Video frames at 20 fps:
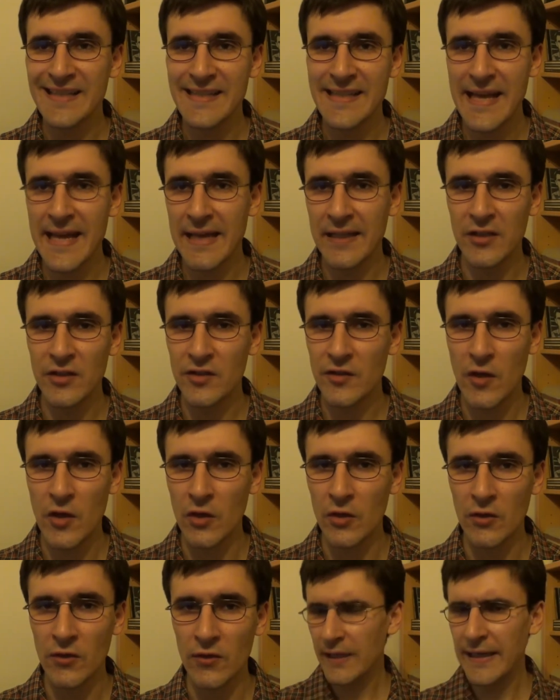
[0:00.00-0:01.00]
sad
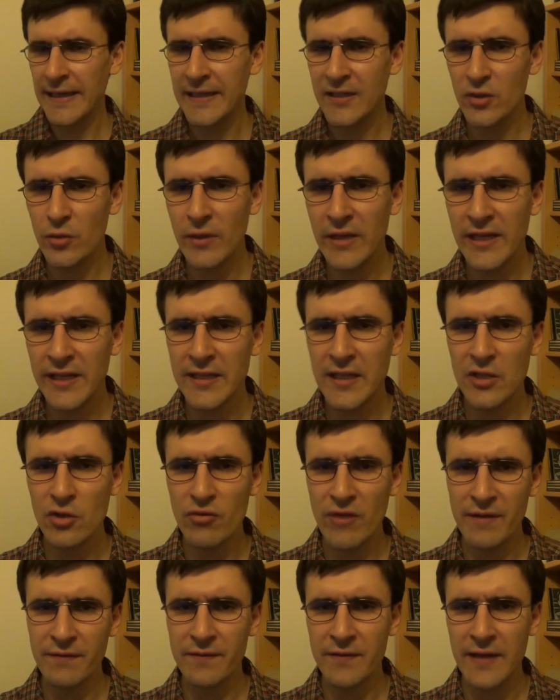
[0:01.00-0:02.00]
songs. It's really the
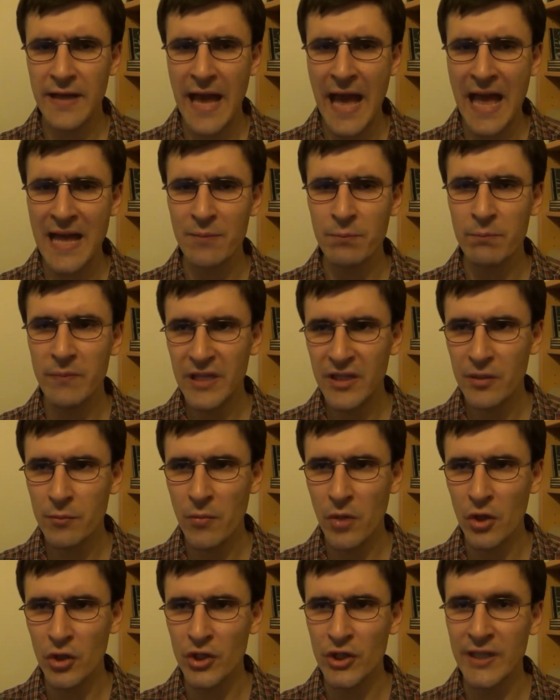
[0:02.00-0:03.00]
drift and Bish
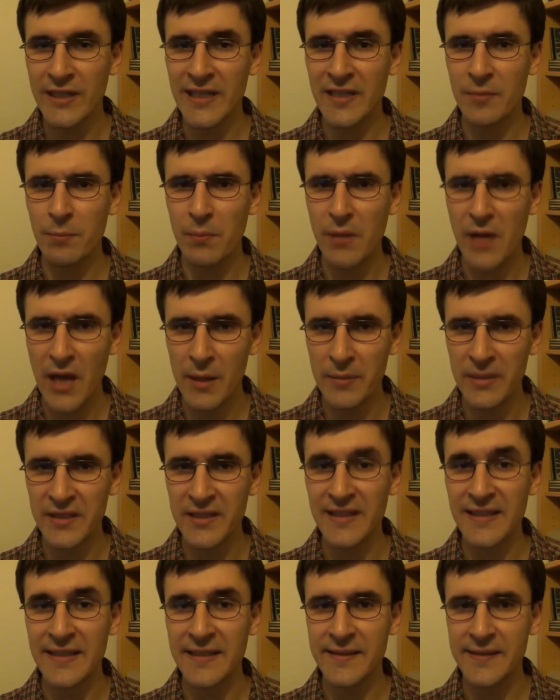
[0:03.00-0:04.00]
Bosch that
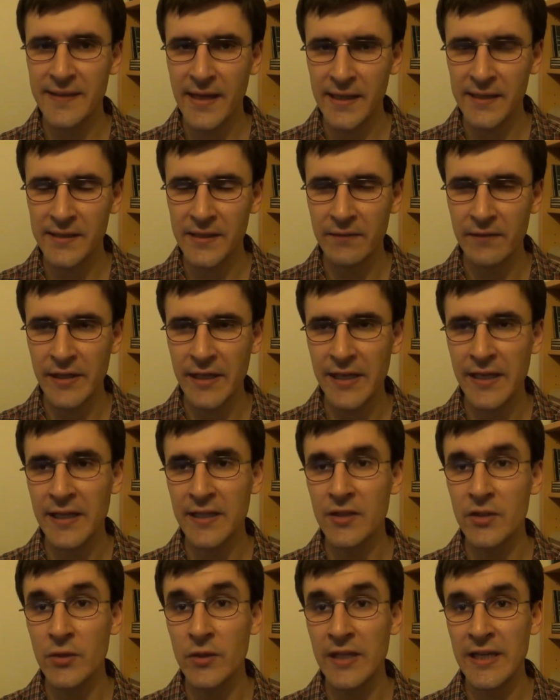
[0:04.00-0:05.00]
plummet decisively
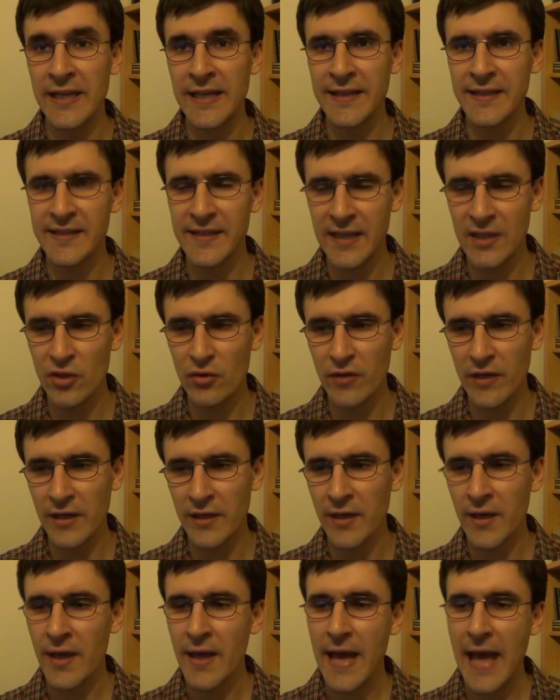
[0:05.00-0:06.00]
into the
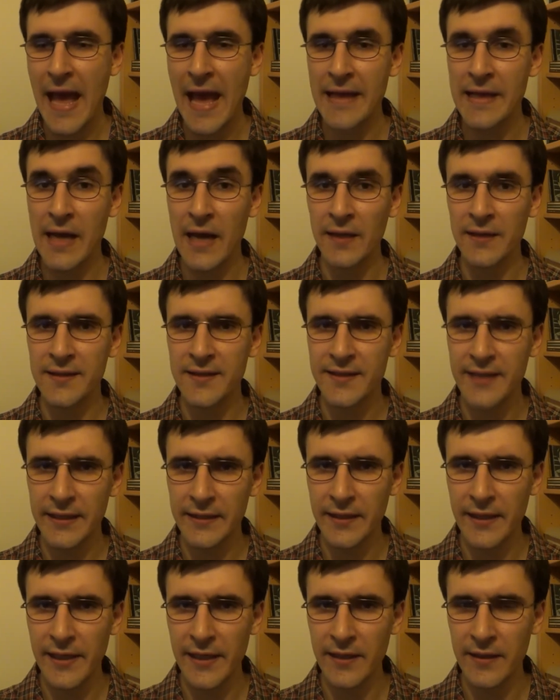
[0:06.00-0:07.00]
eccentric and
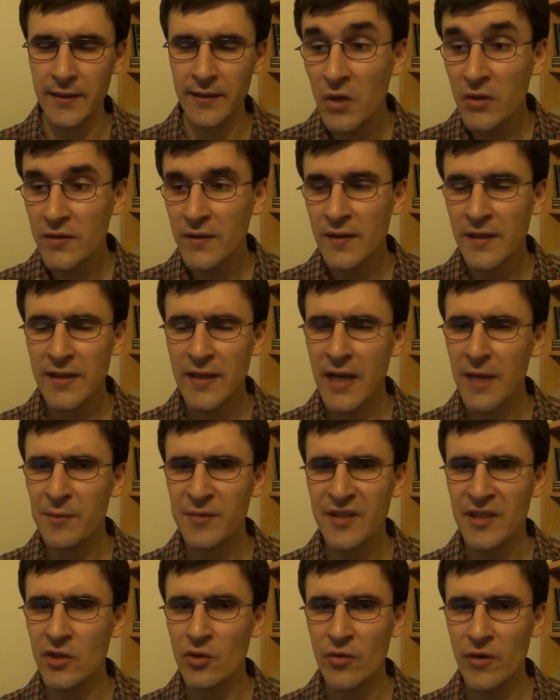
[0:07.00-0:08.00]
unsettling. Most of the
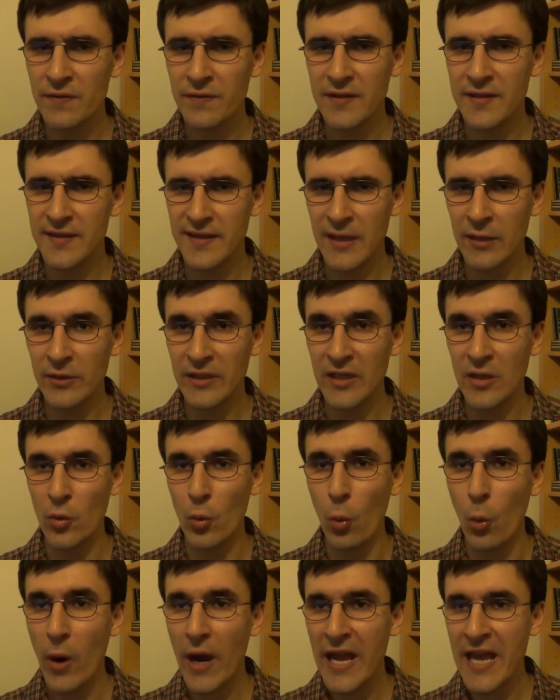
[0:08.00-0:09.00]
time the drift
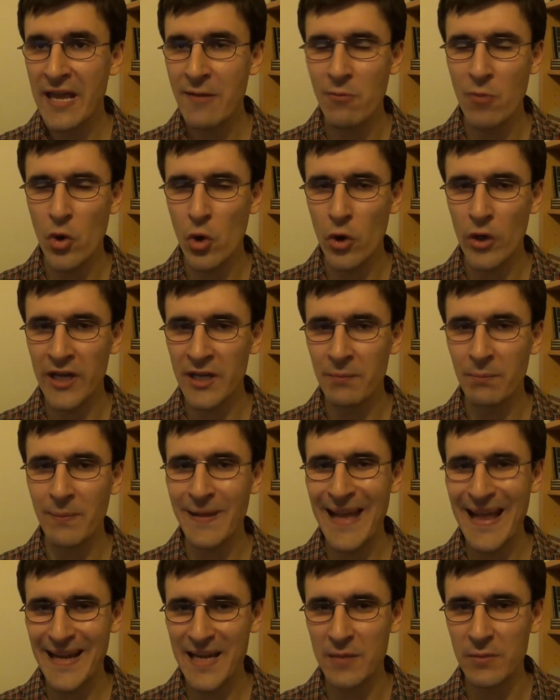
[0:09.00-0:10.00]
sounding way more
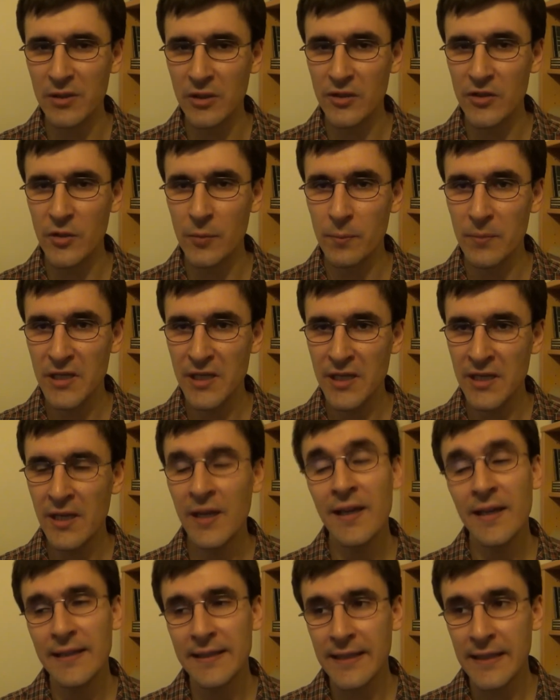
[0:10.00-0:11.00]
implacable to me
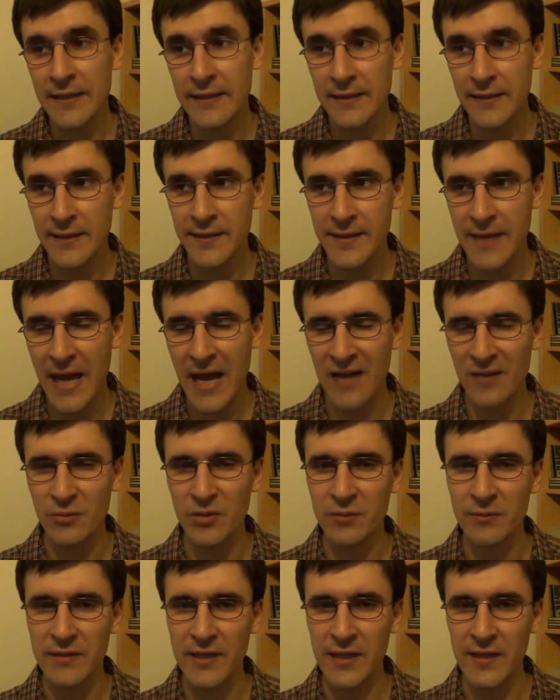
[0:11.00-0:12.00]
than this
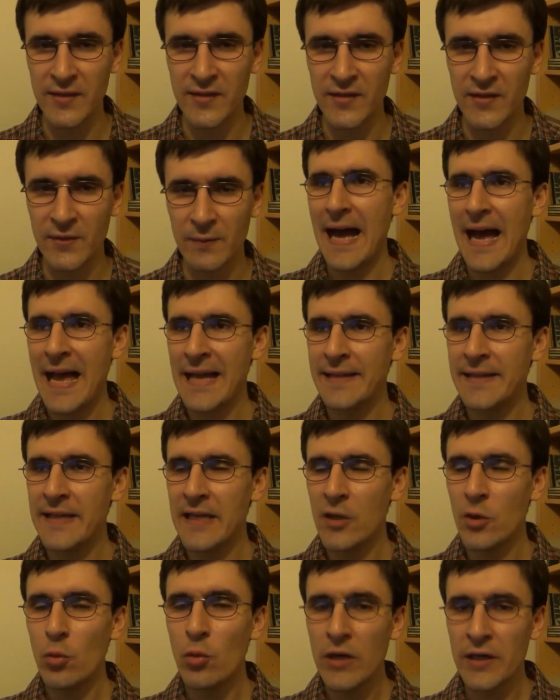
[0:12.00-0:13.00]
album does. At
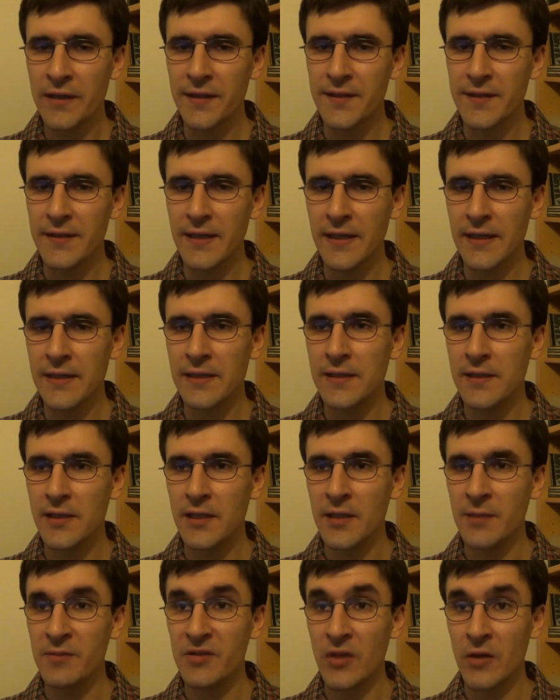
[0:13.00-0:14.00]
their worst, in
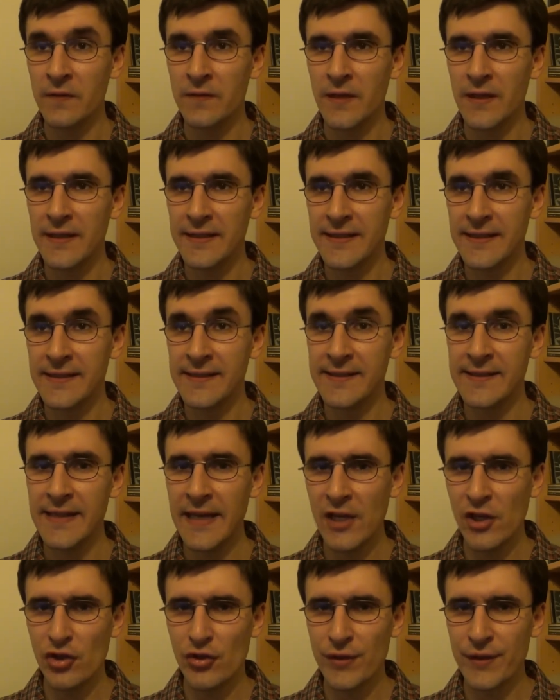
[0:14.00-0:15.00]
terms of
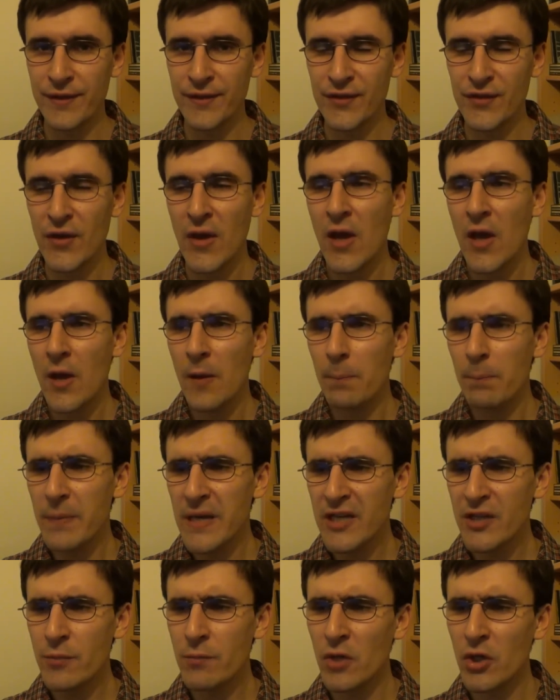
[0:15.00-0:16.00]
sensations,
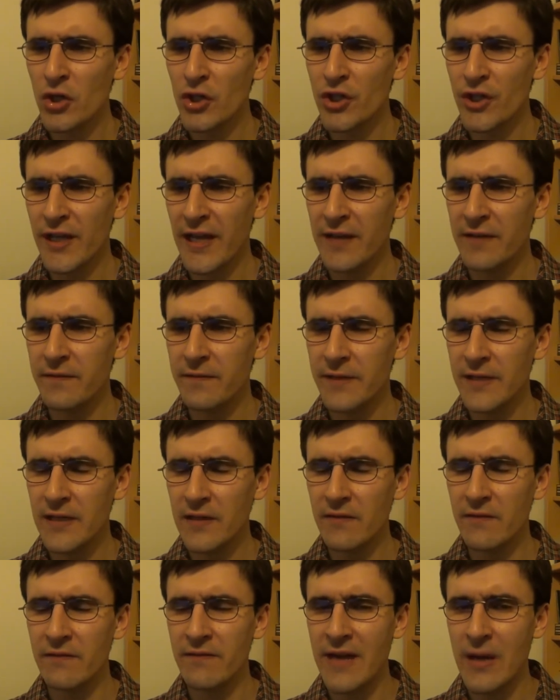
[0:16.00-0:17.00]
Bish Bosch can
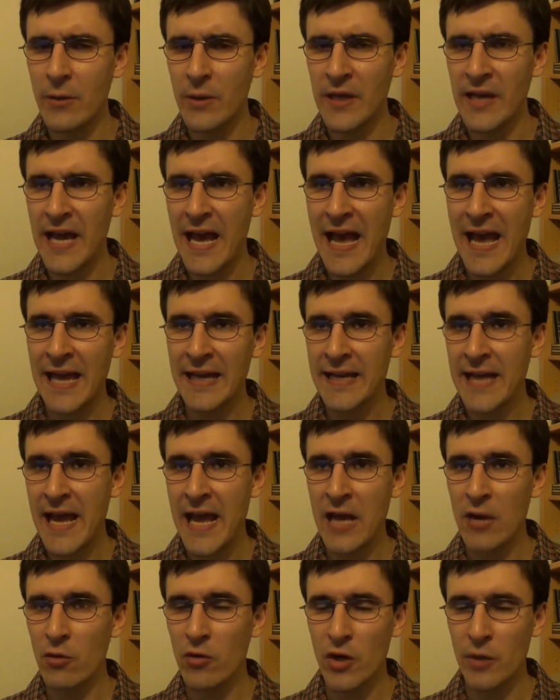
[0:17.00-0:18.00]
feel very
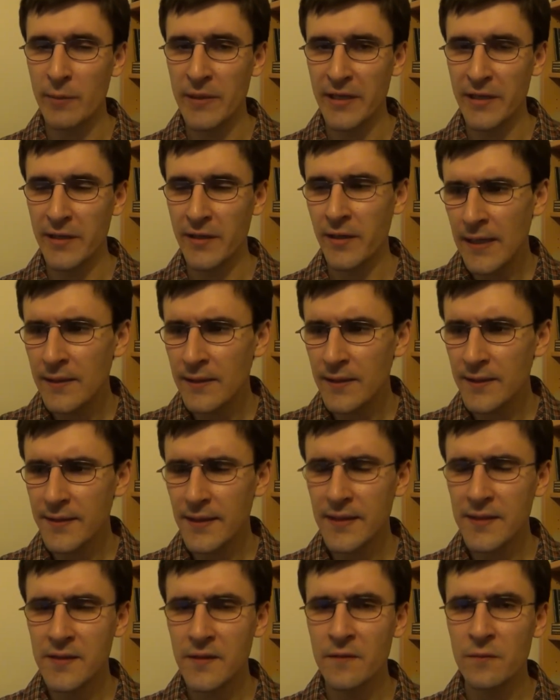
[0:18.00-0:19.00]
anaerobic, in the
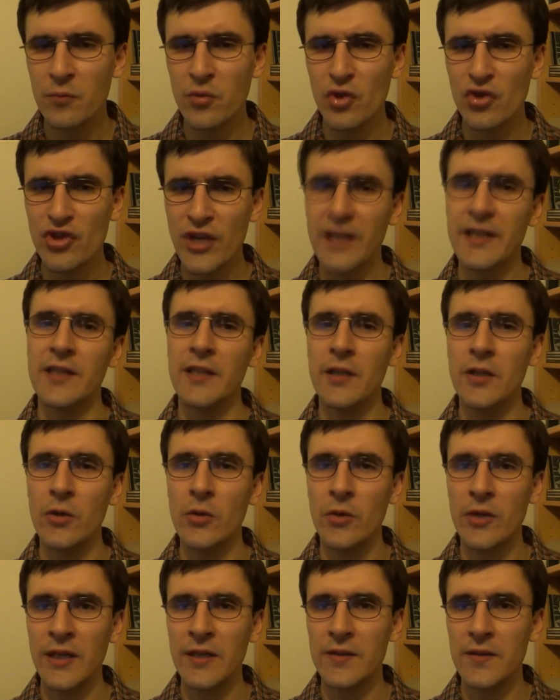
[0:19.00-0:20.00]
sense of projecting
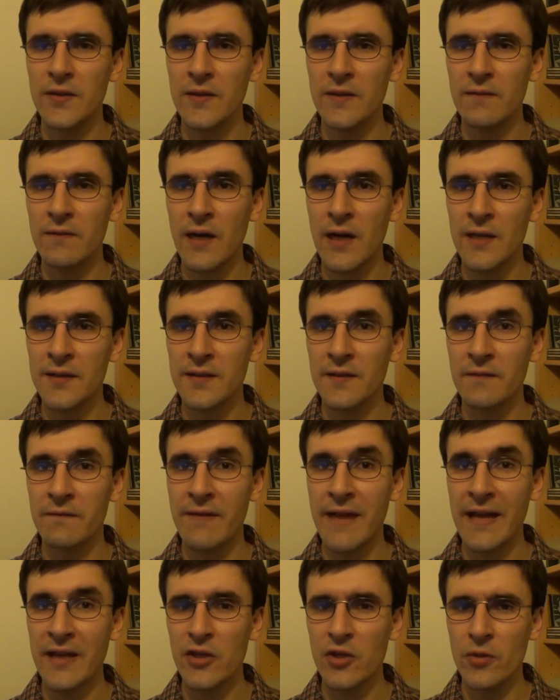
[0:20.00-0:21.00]
you into the vast
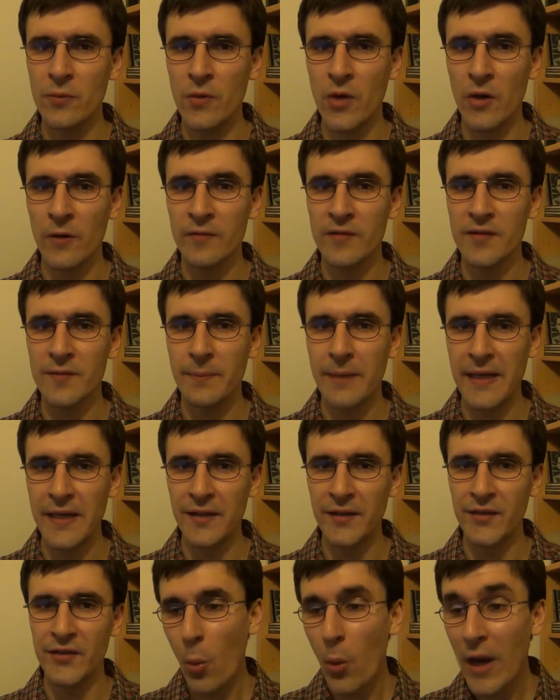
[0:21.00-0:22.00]
vacuum of
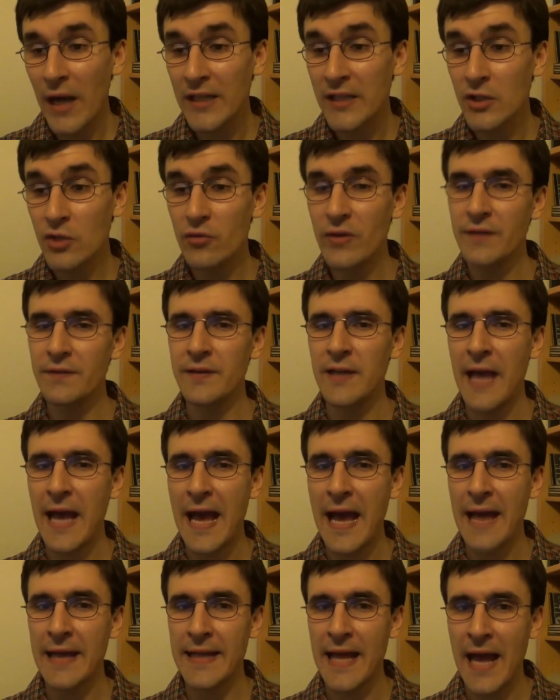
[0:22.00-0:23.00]
space, while the drift
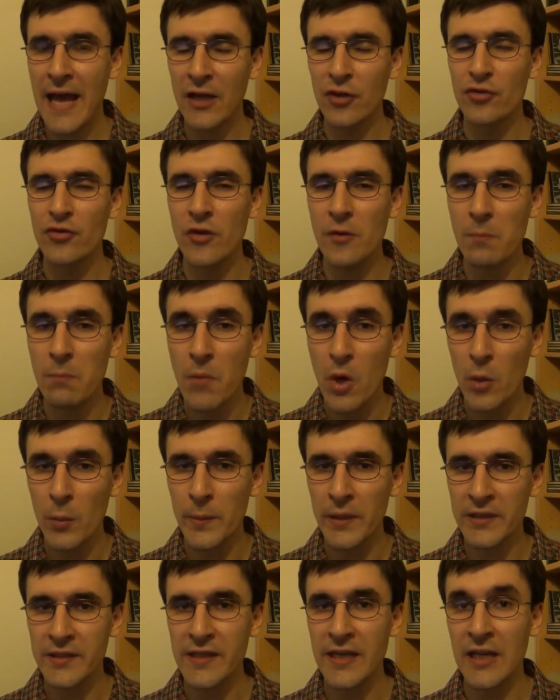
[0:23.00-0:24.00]
had actual
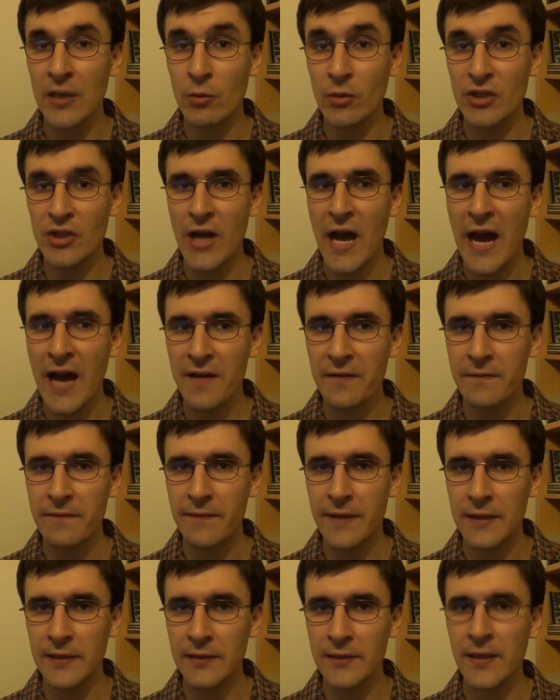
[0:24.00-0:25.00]
moments in which I
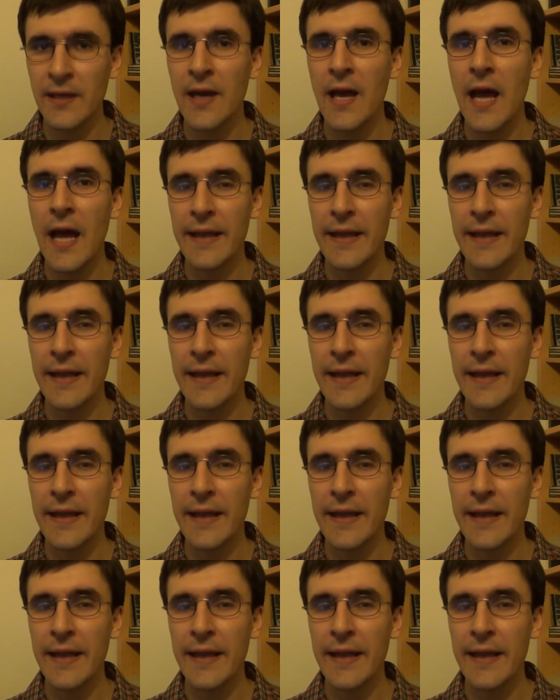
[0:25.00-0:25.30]
felt